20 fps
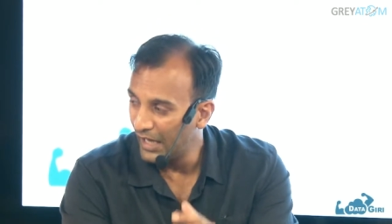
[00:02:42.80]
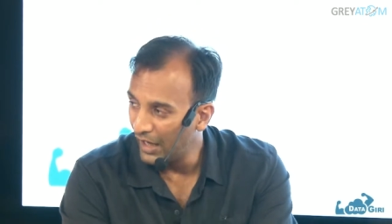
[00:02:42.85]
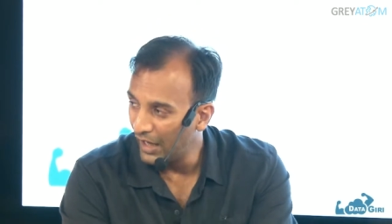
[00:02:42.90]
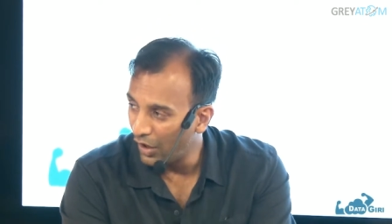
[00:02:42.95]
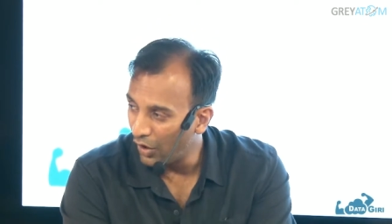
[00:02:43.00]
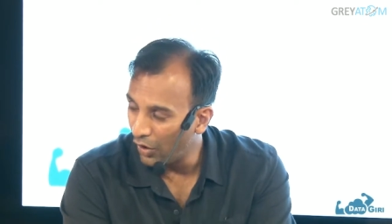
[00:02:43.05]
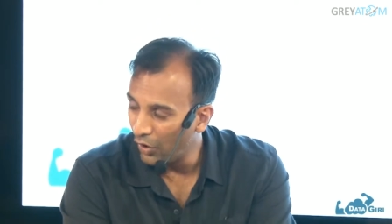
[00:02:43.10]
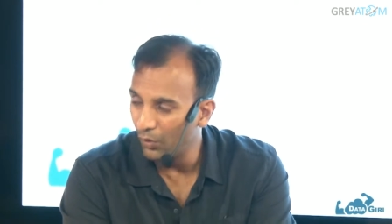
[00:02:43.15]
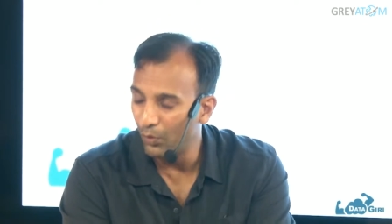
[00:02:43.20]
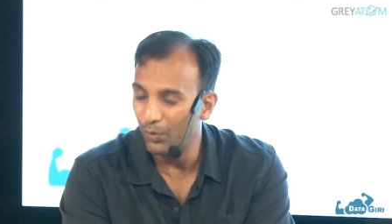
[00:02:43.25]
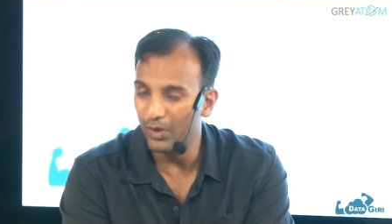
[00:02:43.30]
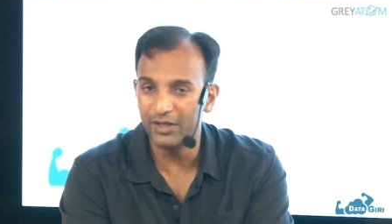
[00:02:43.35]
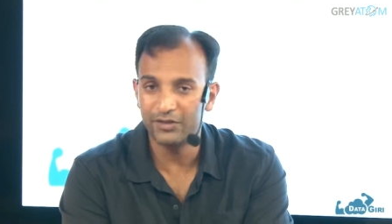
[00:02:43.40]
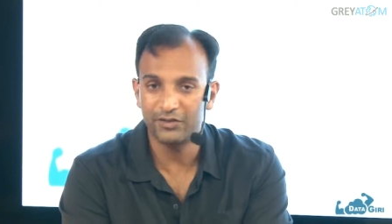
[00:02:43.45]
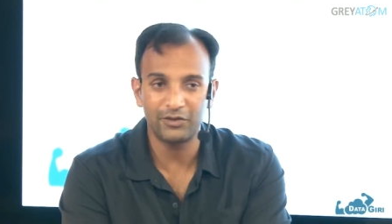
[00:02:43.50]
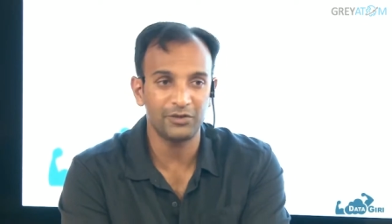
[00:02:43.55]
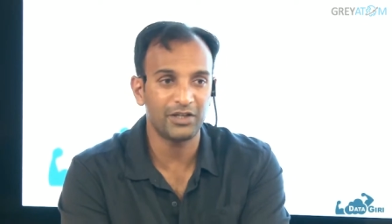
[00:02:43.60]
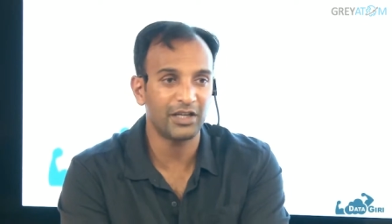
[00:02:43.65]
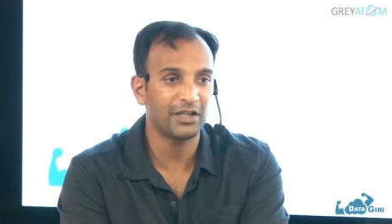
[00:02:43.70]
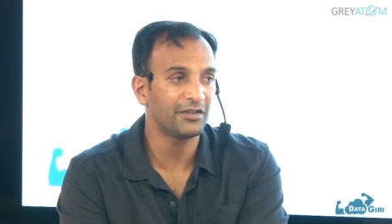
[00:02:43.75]
Always
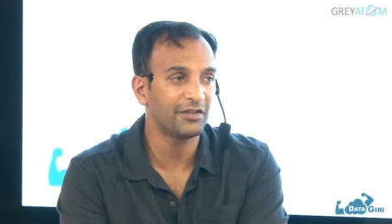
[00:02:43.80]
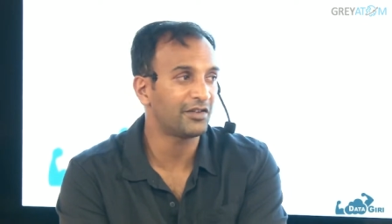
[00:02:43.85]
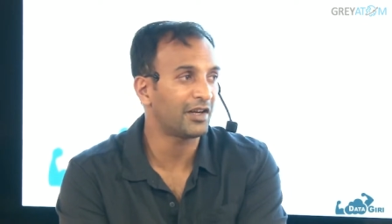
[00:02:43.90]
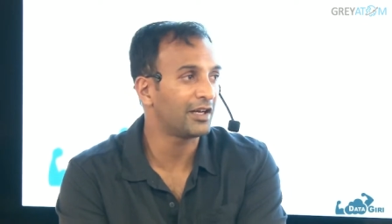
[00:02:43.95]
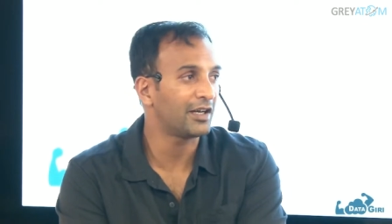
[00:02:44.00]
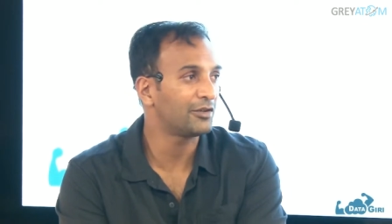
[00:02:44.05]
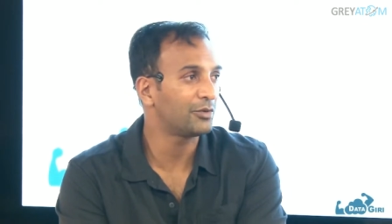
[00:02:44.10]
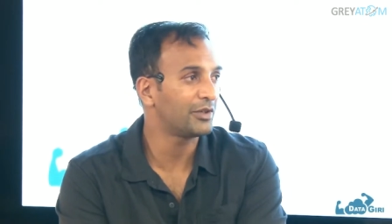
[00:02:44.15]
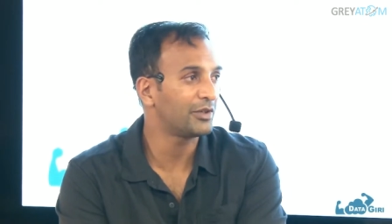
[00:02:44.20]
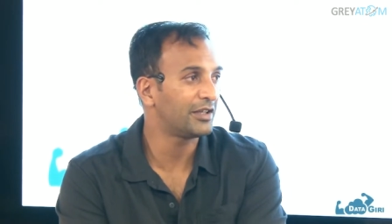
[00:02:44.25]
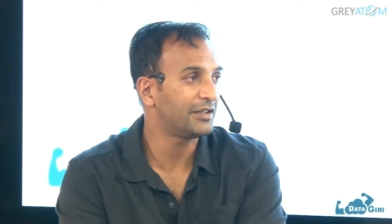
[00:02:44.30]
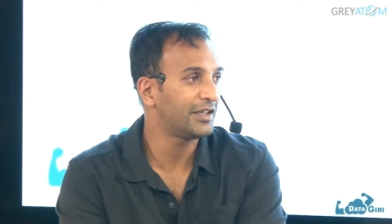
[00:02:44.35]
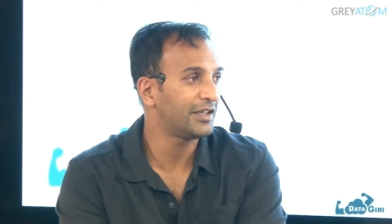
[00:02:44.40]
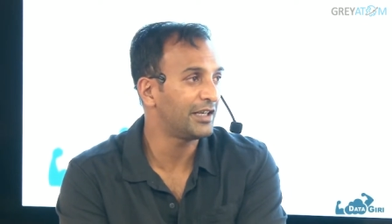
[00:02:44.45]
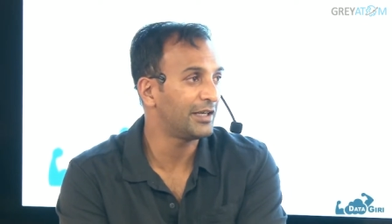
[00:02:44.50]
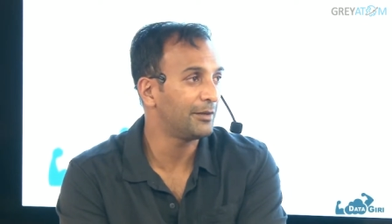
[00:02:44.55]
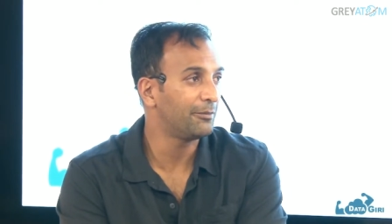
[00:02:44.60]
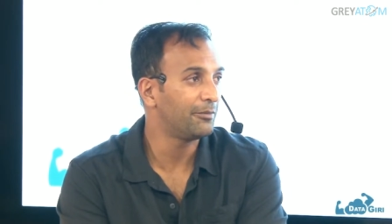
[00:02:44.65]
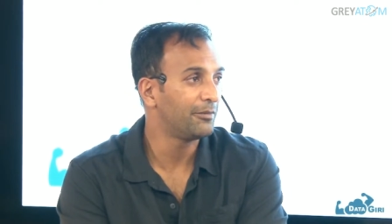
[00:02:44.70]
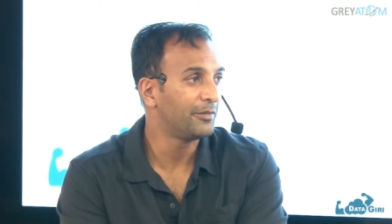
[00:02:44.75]
do data science with a
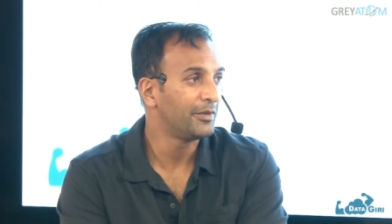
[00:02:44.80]
team.